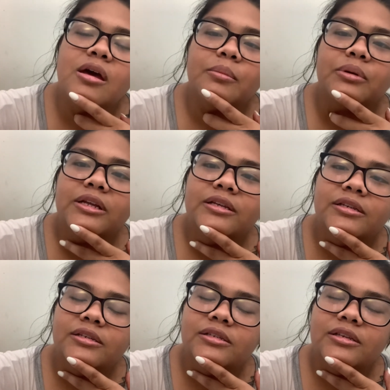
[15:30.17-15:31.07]

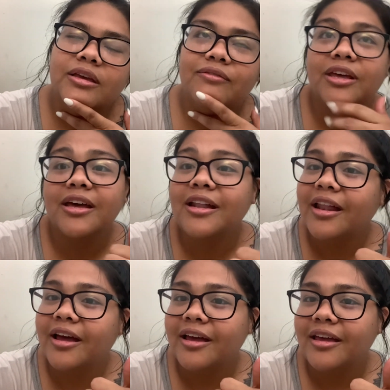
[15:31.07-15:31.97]
Please give it a
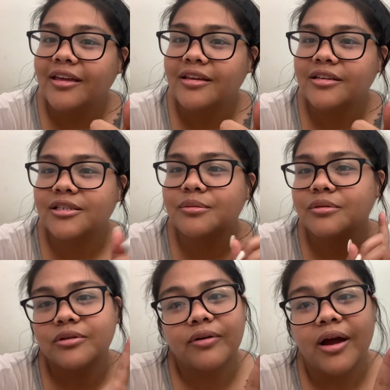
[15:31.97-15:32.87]
like,
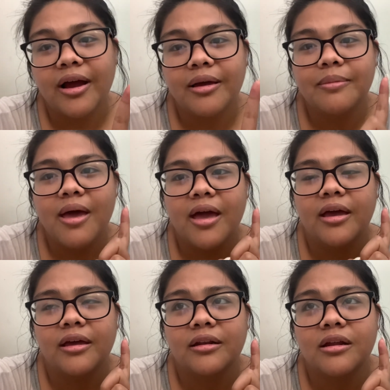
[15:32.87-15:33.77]
subscribe,
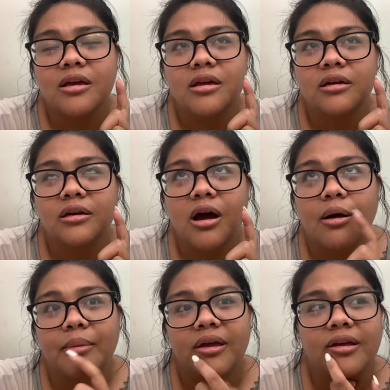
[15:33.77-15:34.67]
and
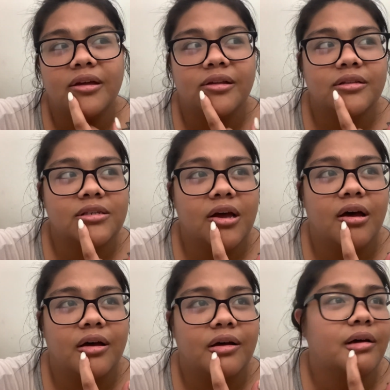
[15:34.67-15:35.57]
comment
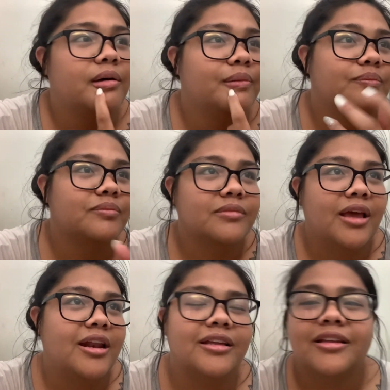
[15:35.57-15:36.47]
um,
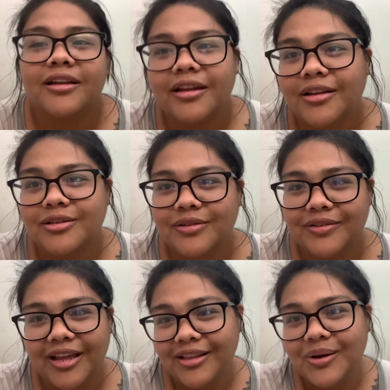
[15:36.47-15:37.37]
anything that deals with
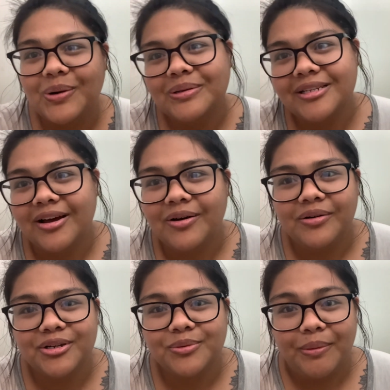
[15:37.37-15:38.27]
like the hotel
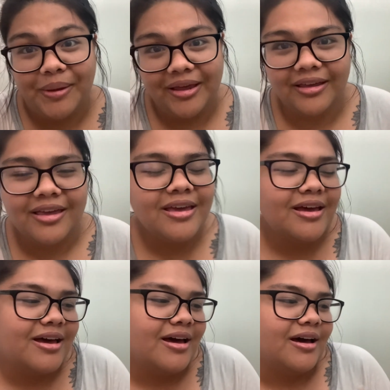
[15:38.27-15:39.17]
or swimming
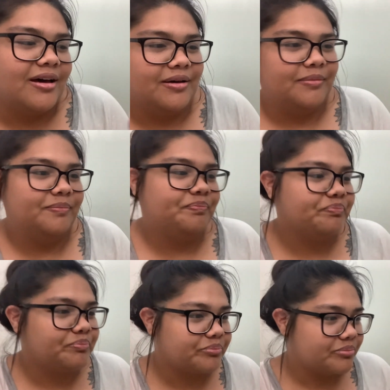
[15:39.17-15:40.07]
um,
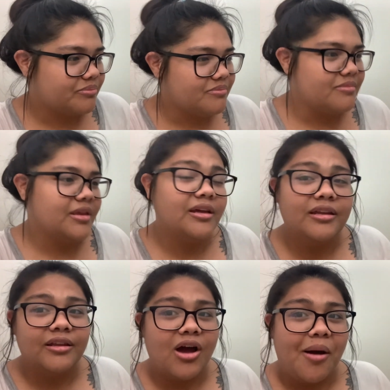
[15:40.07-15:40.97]
in
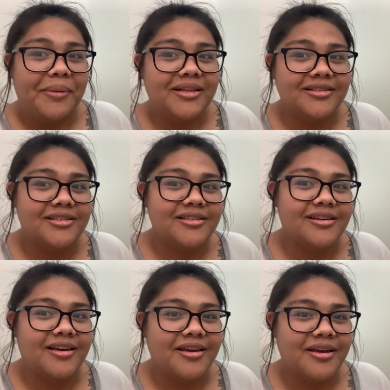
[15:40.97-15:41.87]
the comments.
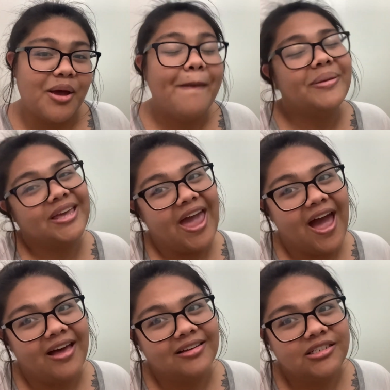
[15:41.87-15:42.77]
But
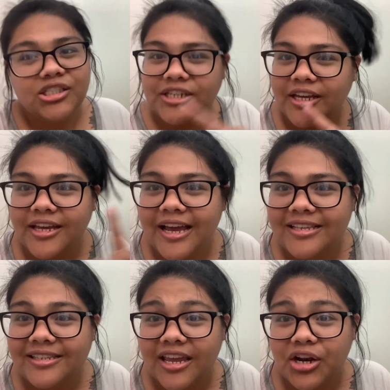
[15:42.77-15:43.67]
yeah, check you
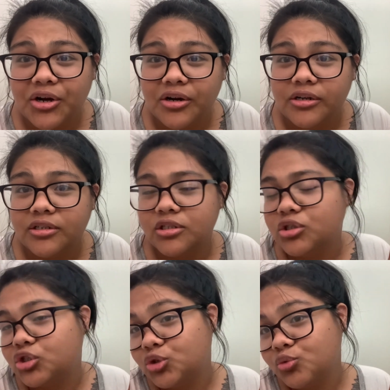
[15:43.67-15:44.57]
guys later.
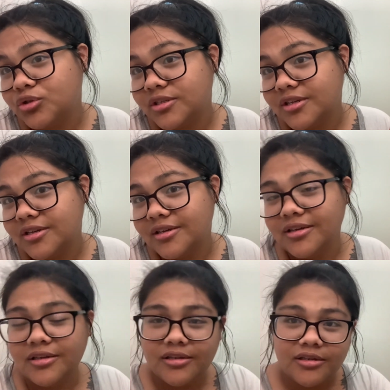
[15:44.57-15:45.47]

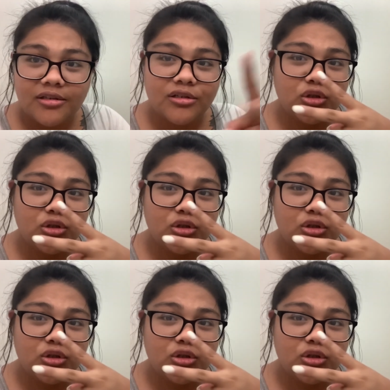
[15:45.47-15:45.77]
Deuces.